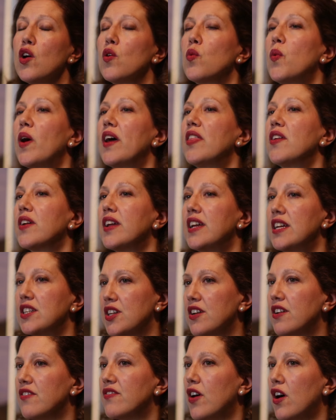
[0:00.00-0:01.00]
whether he
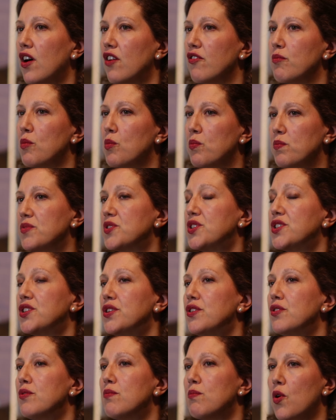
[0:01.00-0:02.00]
should evolve
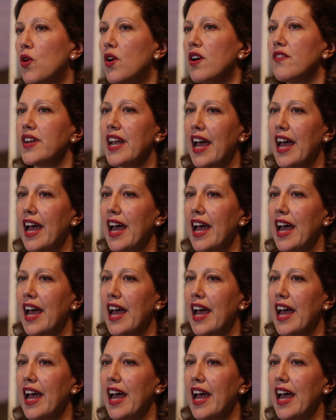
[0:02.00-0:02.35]
to more of an